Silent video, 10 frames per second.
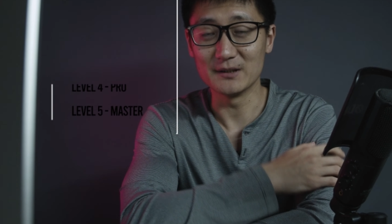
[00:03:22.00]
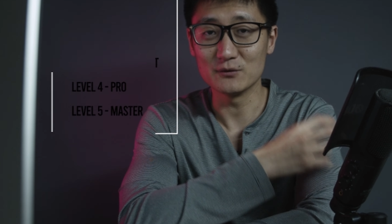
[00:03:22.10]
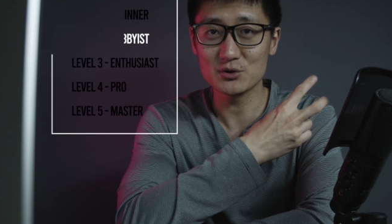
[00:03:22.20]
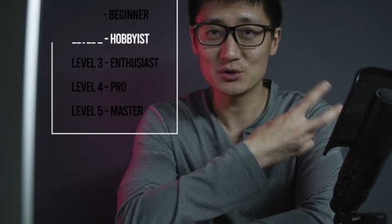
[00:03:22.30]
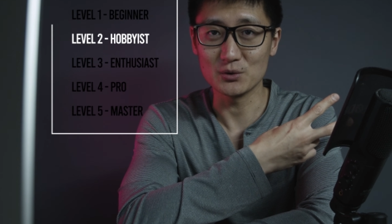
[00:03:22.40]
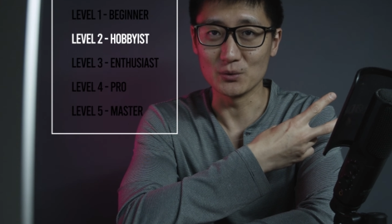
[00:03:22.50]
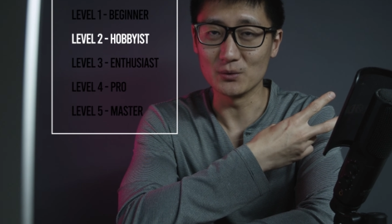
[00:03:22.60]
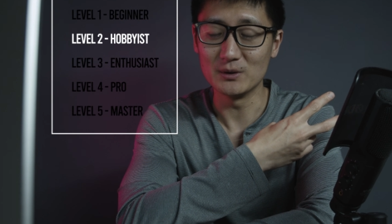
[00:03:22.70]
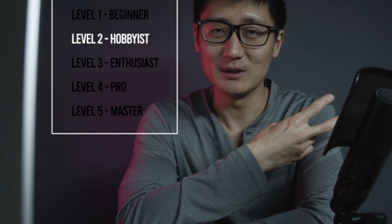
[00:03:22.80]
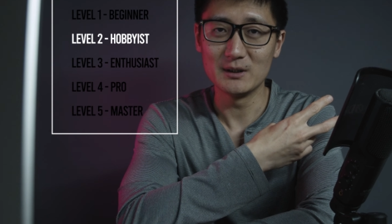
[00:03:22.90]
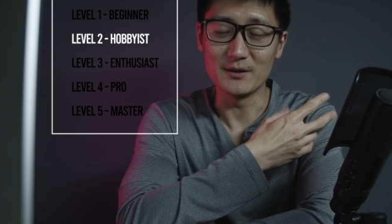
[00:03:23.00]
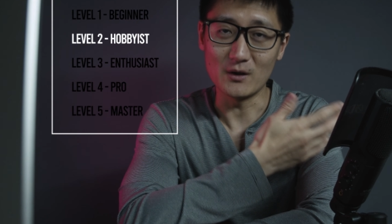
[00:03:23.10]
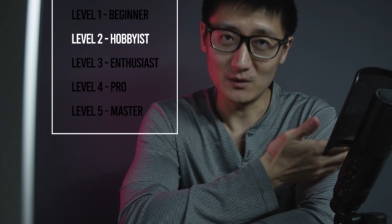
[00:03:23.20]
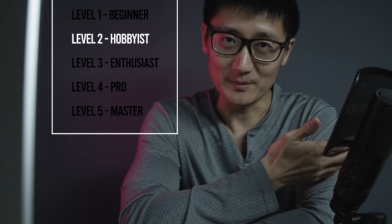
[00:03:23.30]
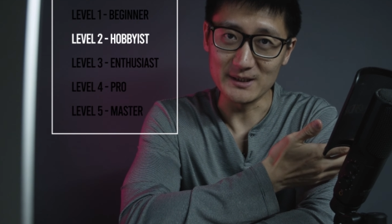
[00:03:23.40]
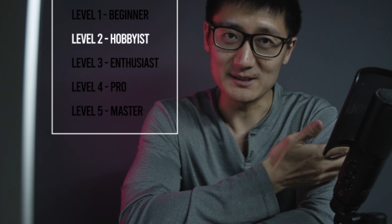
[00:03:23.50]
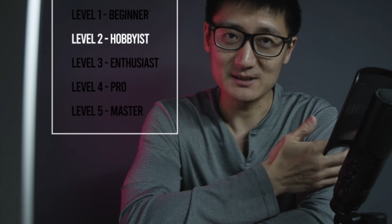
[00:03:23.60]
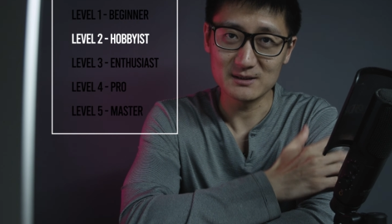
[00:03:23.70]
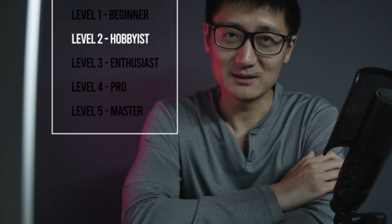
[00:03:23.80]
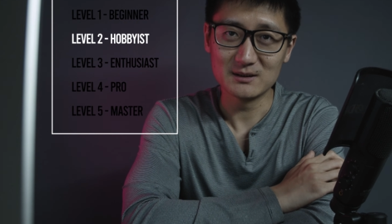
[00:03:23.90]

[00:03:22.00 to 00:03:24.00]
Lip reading: Level 2, the hobbyist.